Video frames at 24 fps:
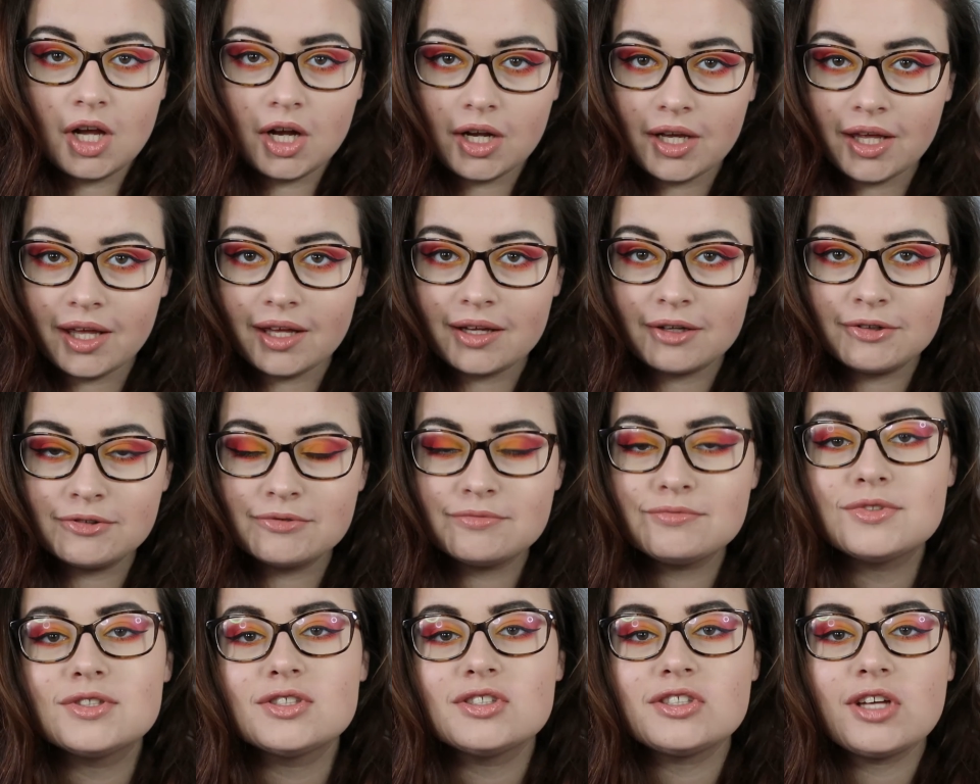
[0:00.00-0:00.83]
Okay,
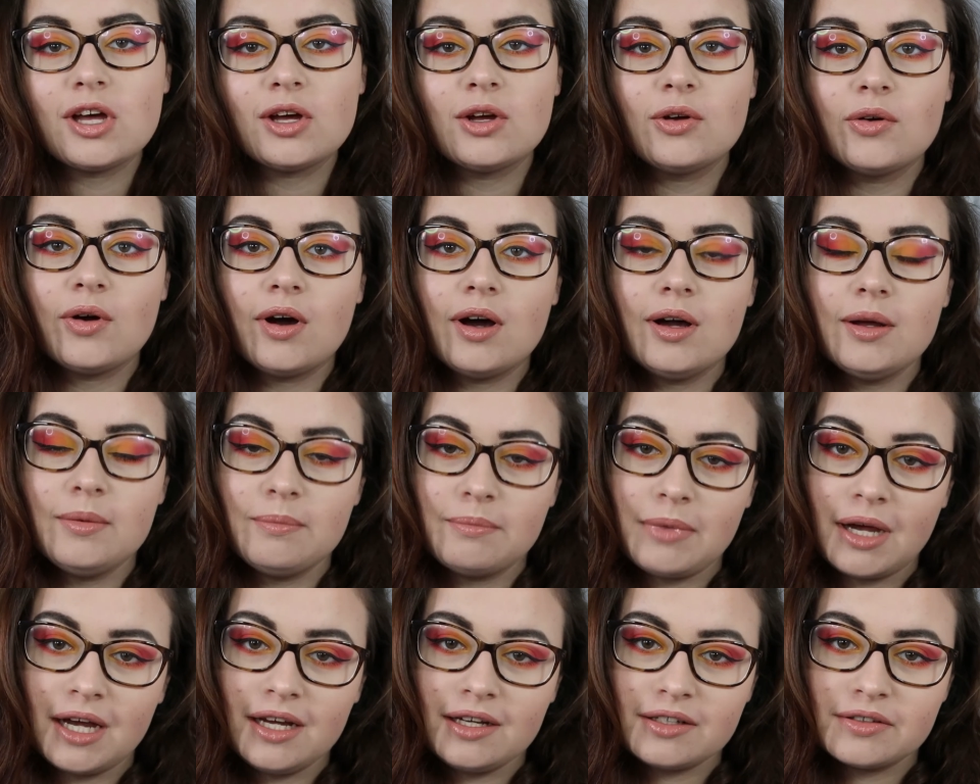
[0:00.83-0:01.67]
so
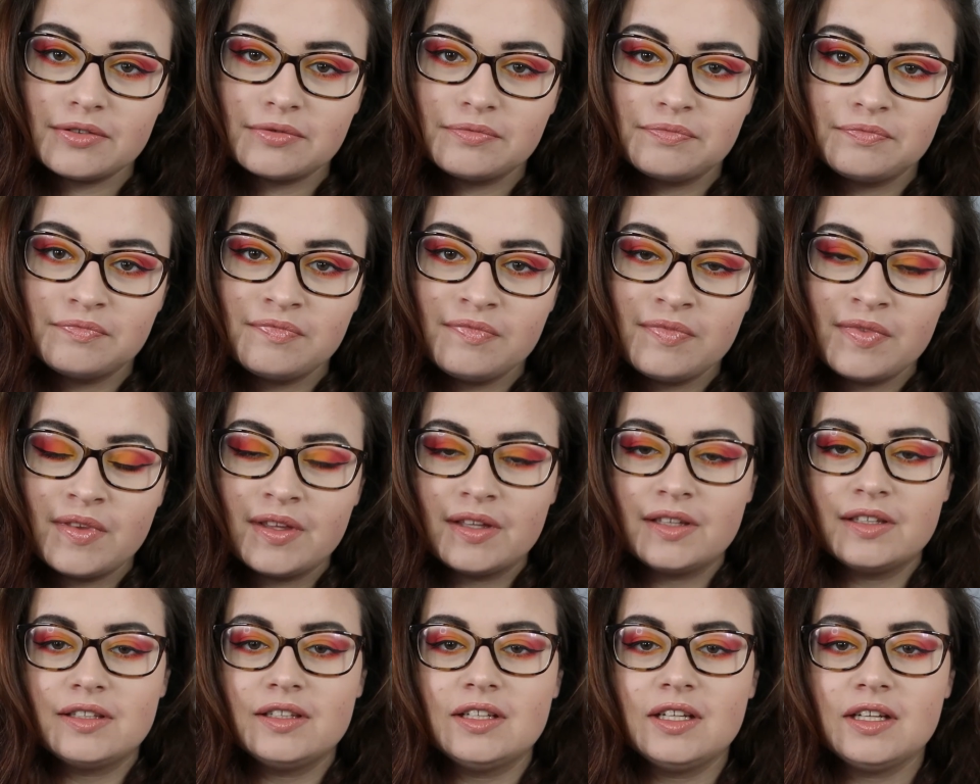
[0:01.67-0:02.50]
I'm back.
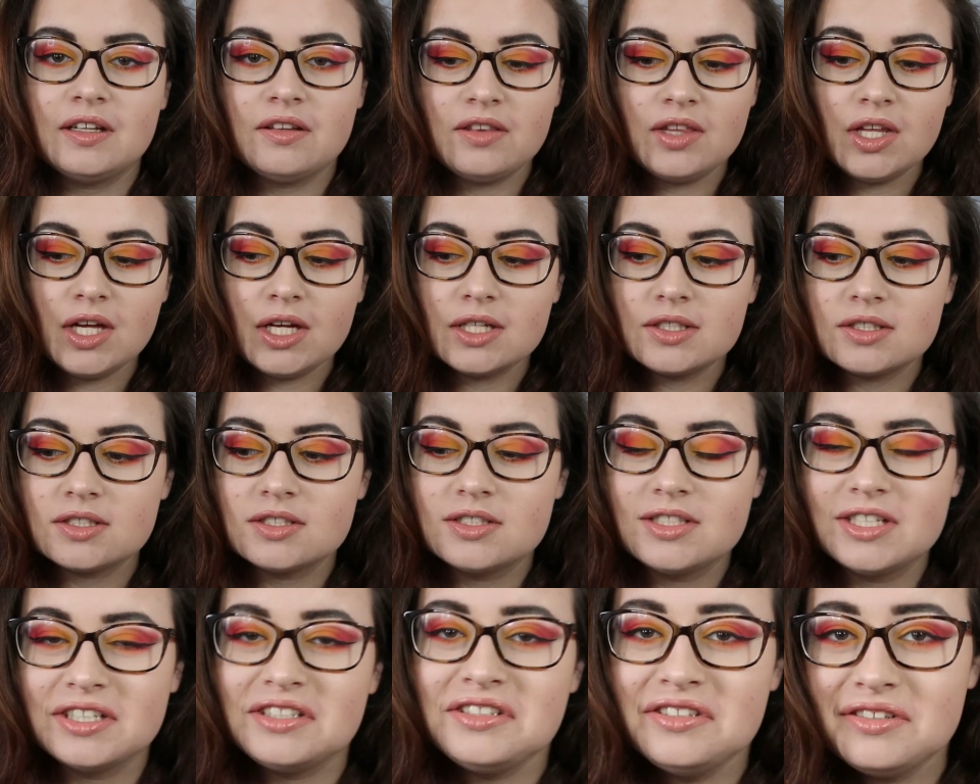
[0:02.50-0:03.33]
Now
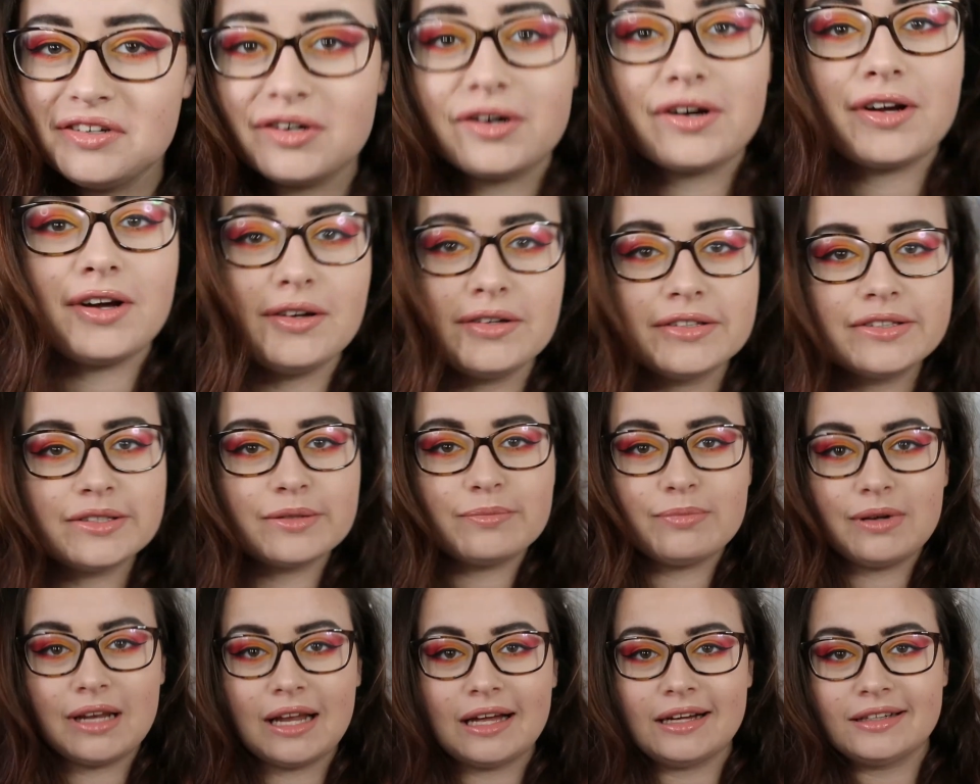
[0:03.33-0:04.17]
that did not go
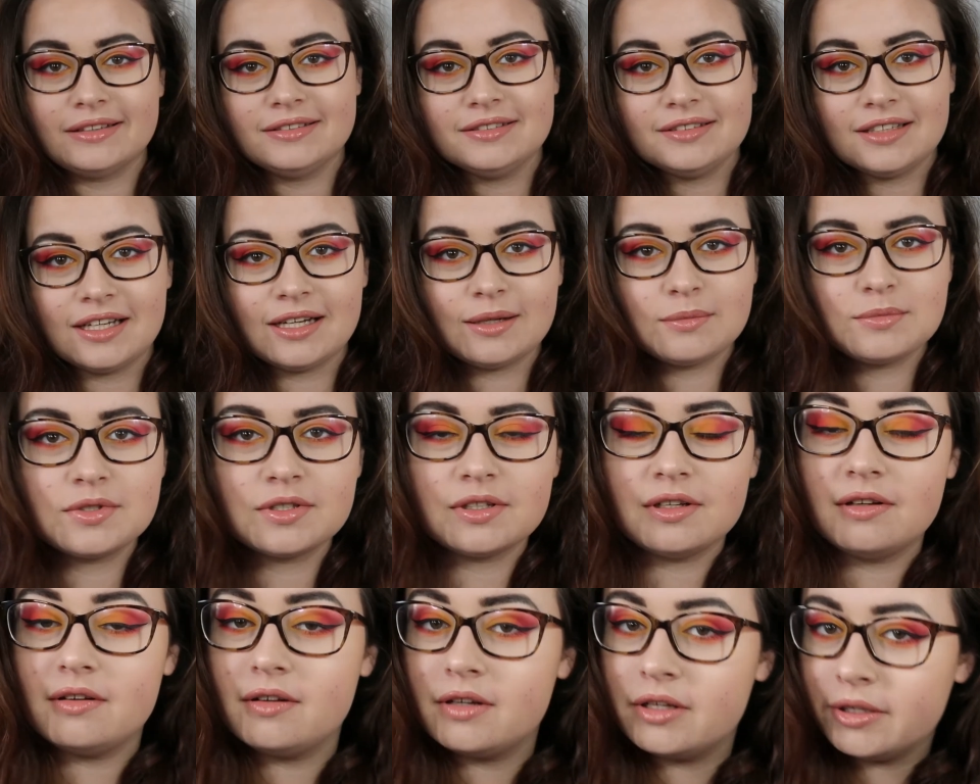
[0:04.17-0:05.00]
to plan,
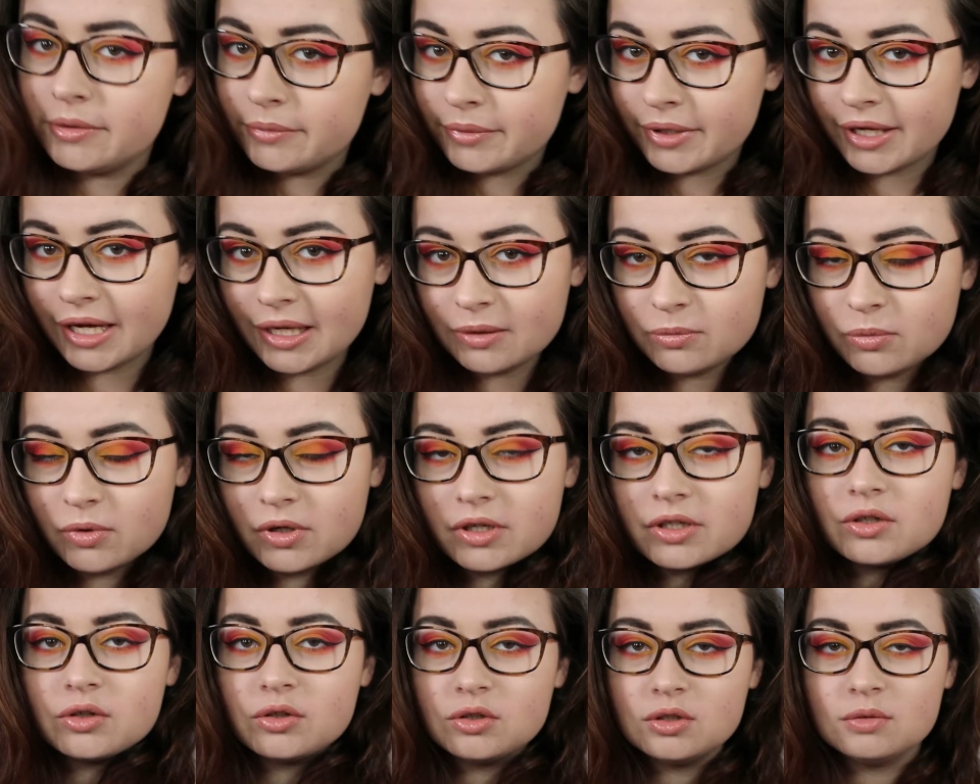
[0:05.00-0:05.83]
absolutely. We had
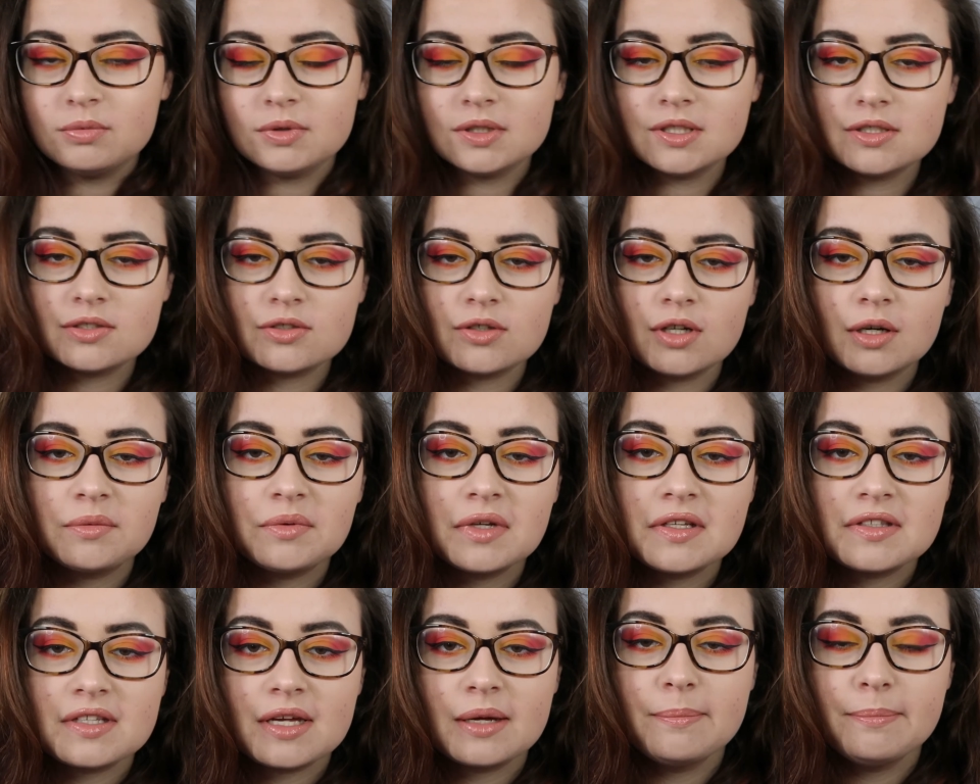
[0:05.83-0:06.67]
what can only be
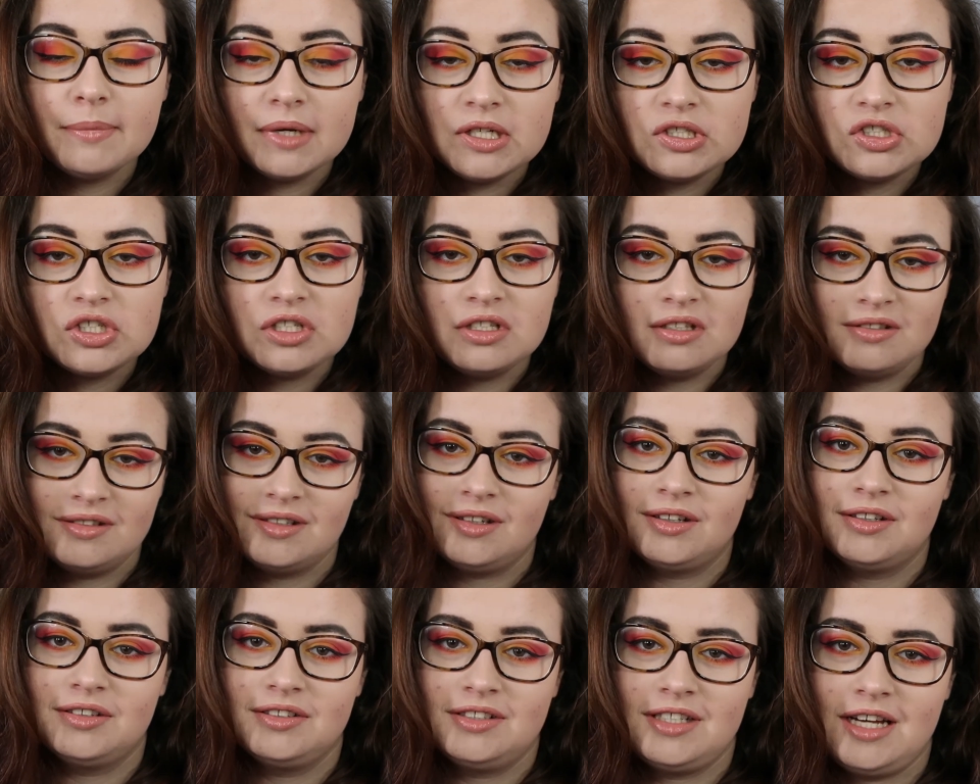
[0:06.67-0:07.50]
described as a major
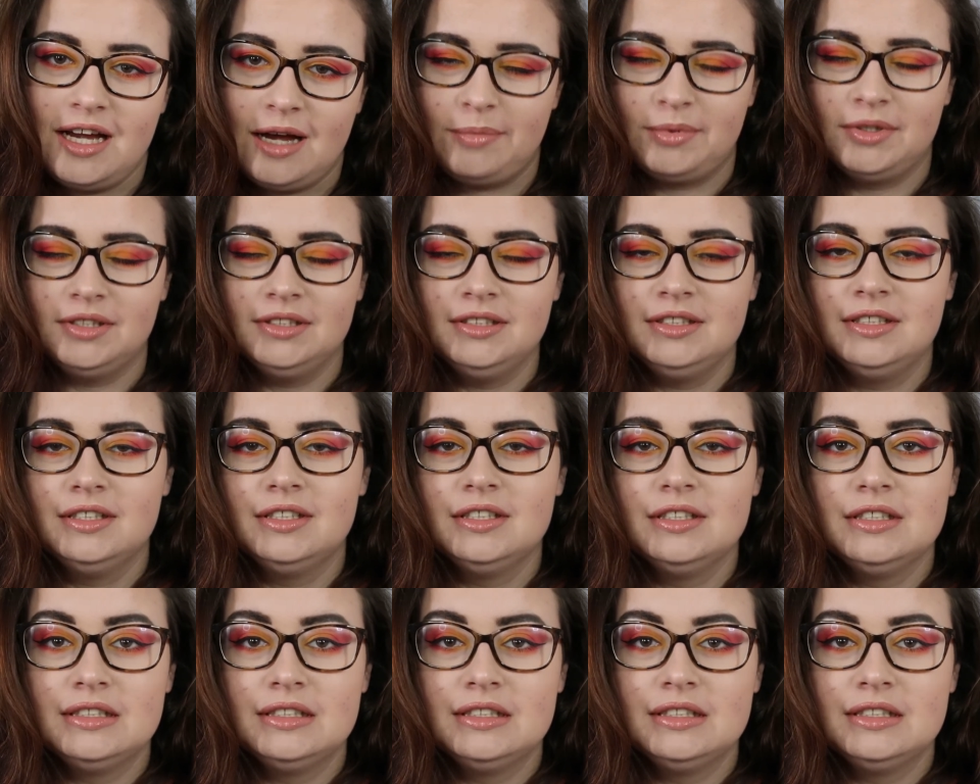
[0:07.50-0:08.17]
disaster happen.